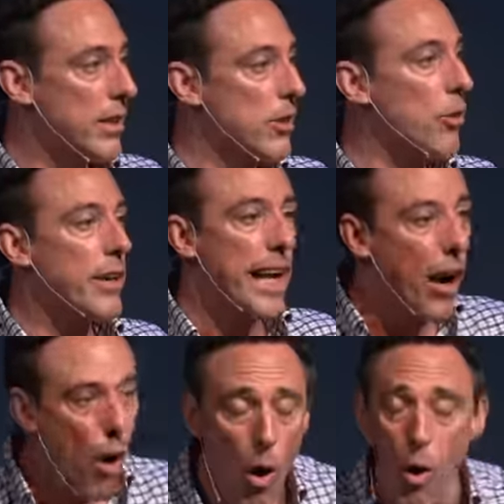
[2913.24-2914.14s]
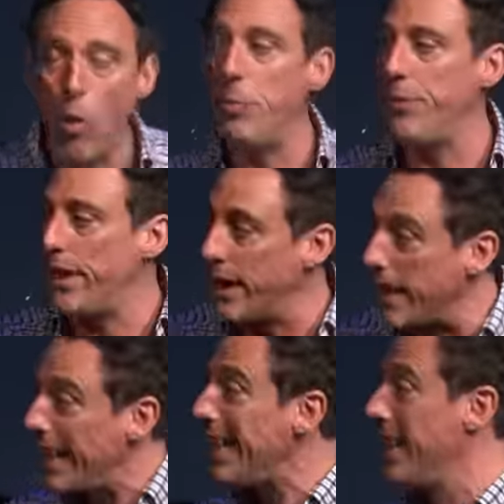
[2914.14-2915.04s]
Lord, I hope they
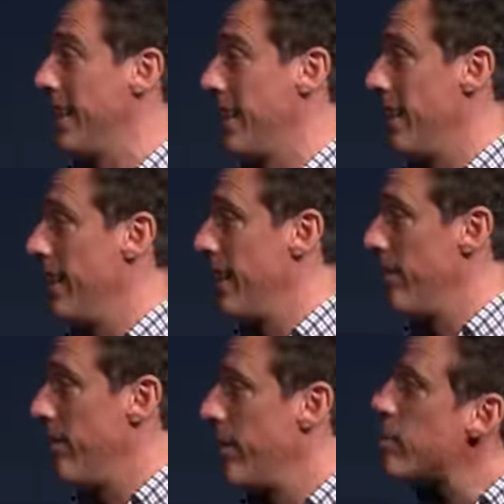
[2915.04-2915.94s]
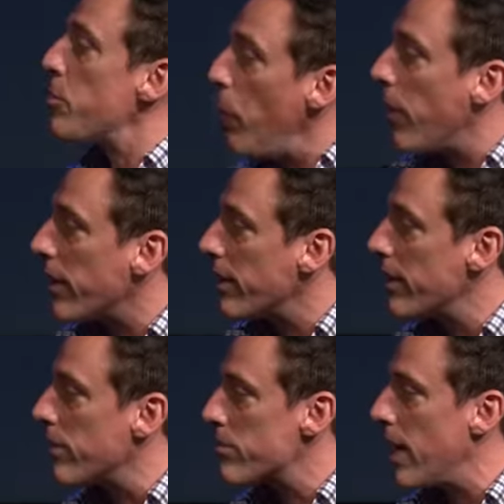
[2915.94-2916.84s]
get in. That's the point
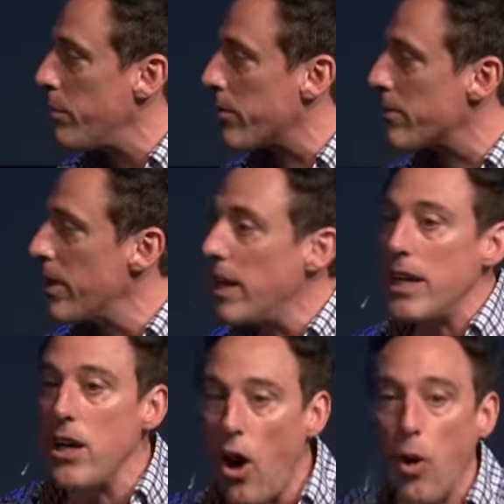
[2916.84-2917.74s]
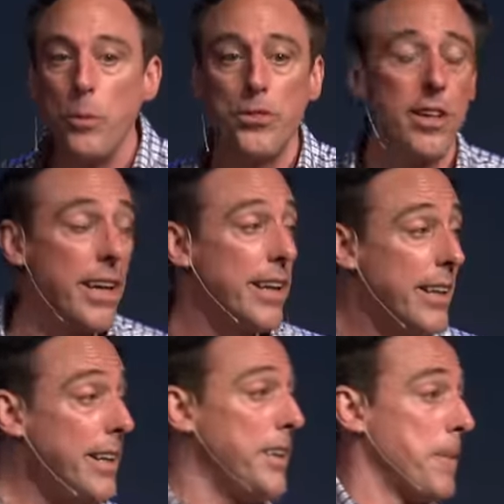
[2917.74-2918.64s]
in those chapters. He hopes they get
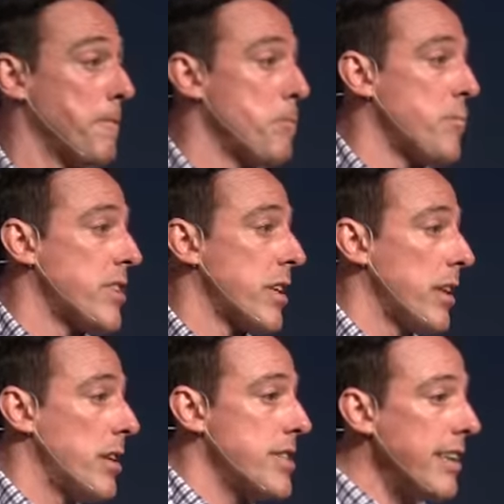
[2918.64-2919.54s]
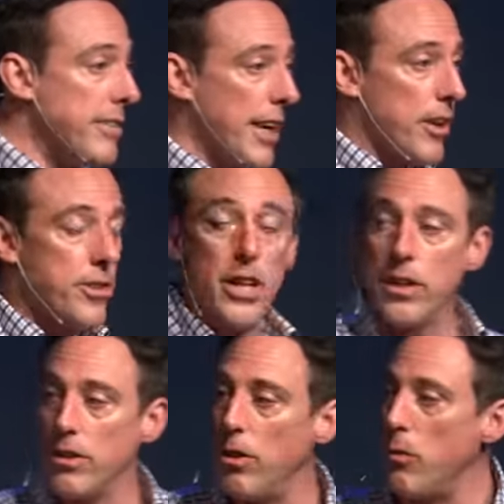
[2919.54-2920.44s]
in. And Gentiles,
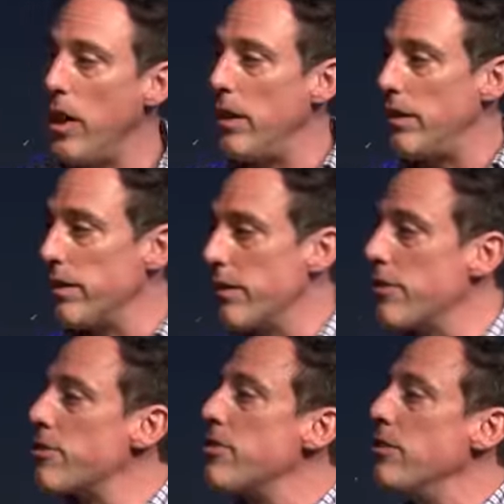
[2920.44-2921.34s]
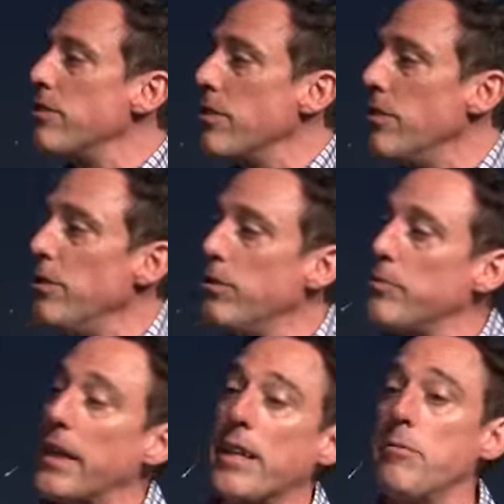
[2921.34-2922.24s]
you know what? They're just using you to
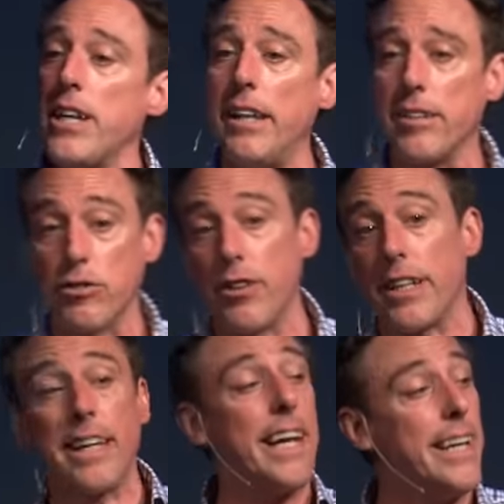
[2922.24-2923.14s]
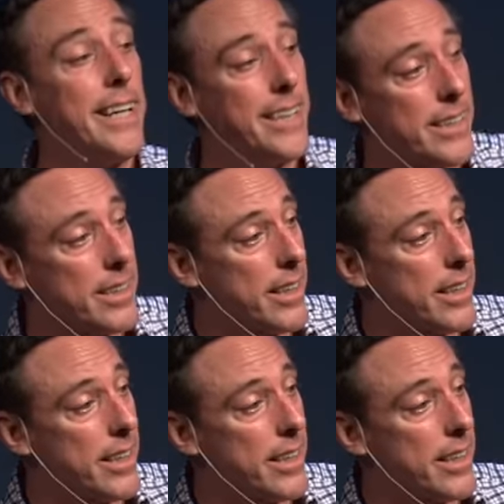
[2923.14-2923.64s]
make them jealous so that they get in.